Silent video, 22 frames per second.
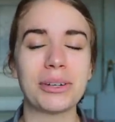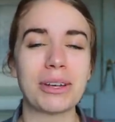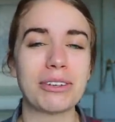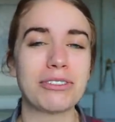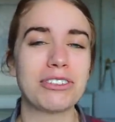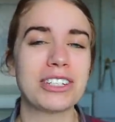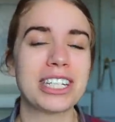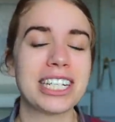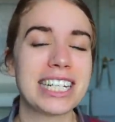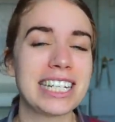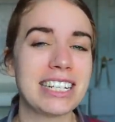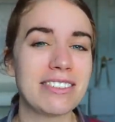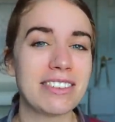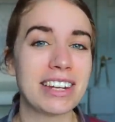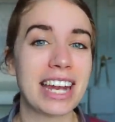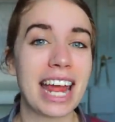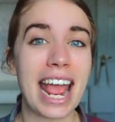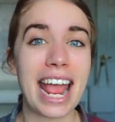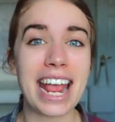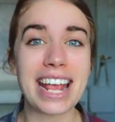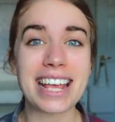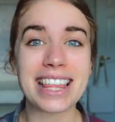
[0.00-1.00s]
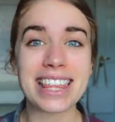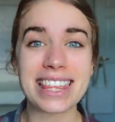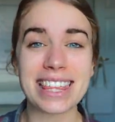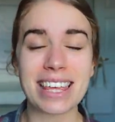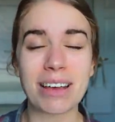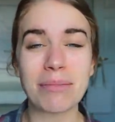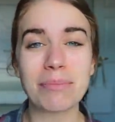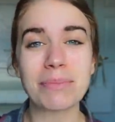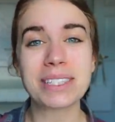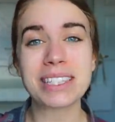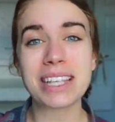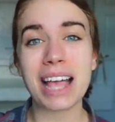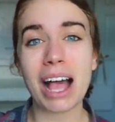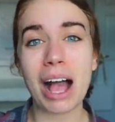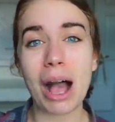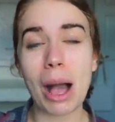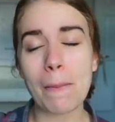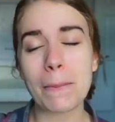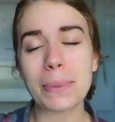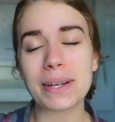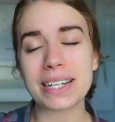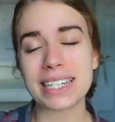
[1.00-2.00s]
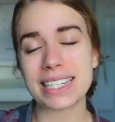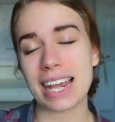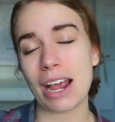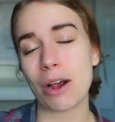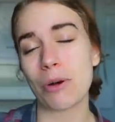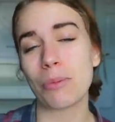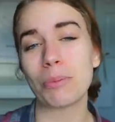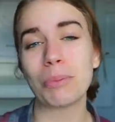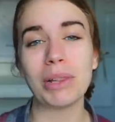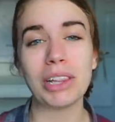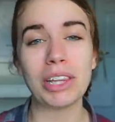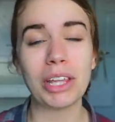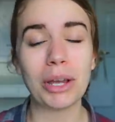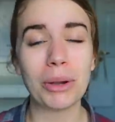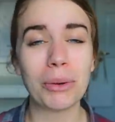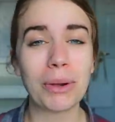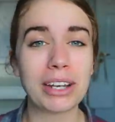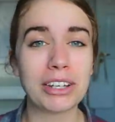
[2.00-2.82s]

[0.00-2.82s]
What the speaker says: If you did, leave it a thumbs up down below,